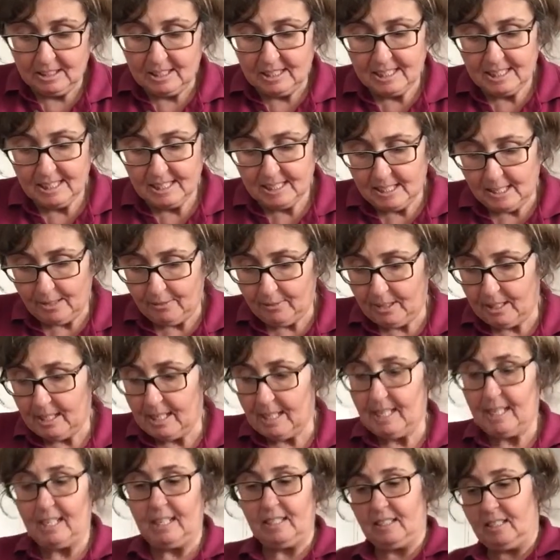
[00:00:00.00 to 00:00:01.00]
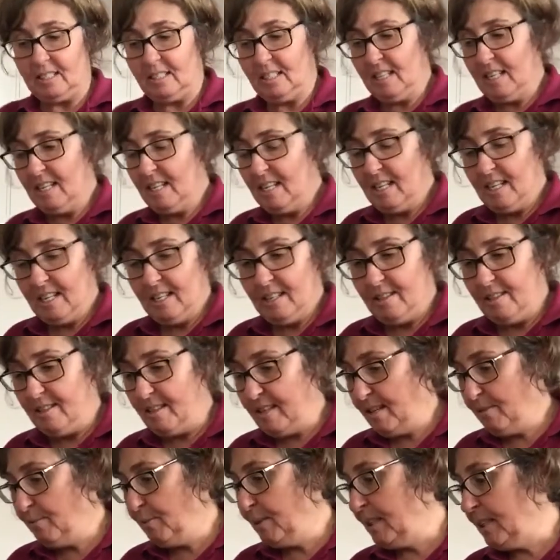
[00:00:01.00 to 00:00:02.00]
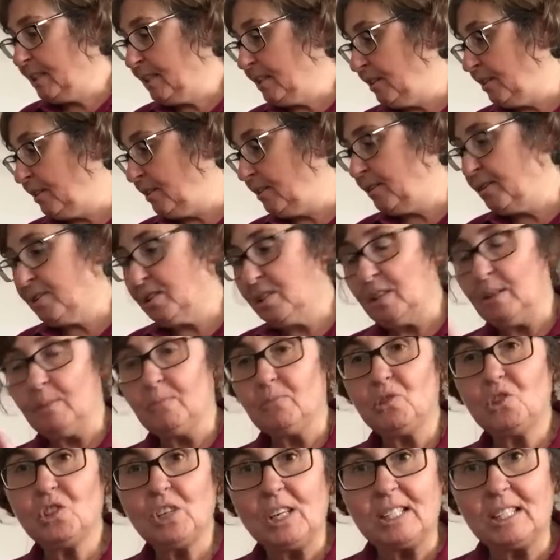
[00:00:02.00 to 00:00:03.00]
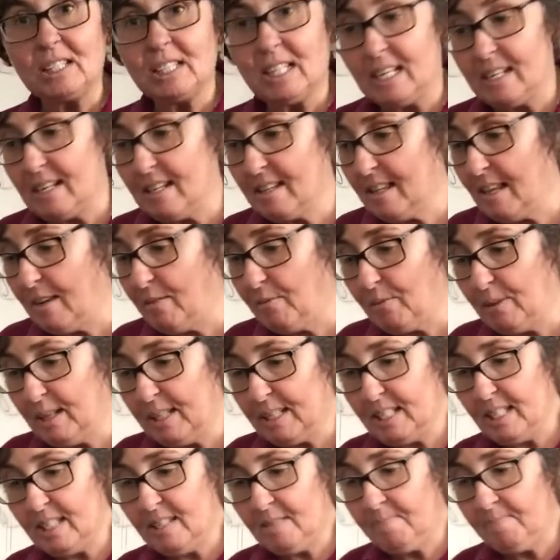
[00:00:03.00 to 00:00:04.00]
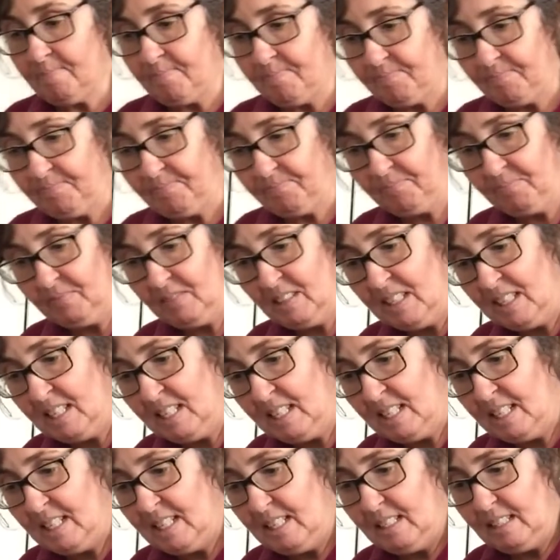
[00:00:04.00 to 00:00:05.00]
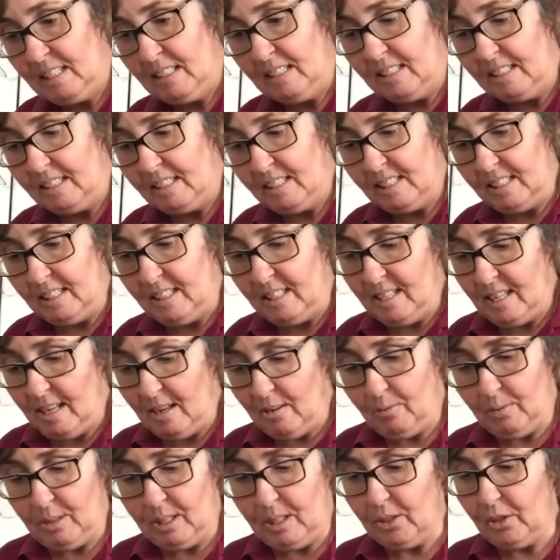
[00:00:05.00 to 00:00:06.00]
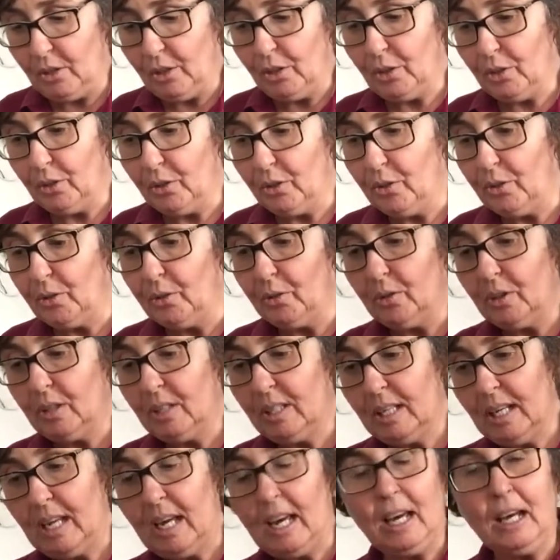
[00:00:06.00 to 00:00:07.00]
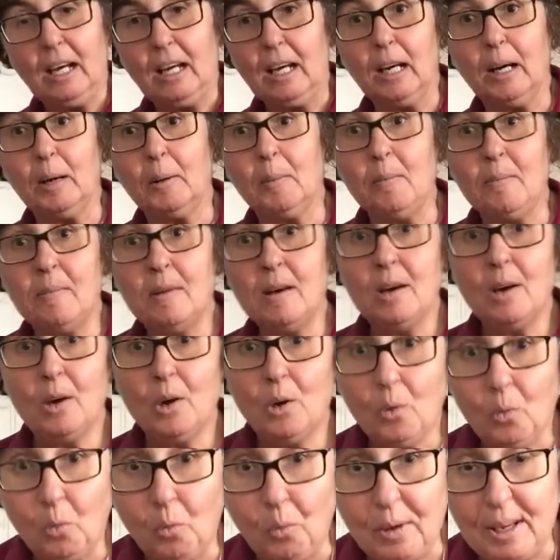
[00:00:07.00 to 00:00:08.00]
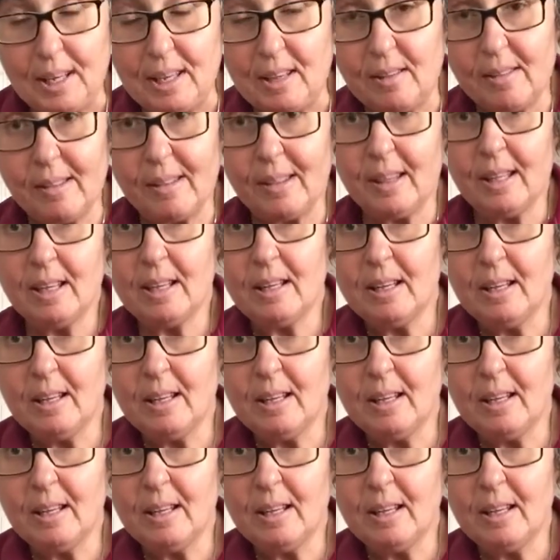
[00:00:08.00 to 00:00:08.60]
7, 8. There we go. So I'm just getting that ready. Let's see how we go with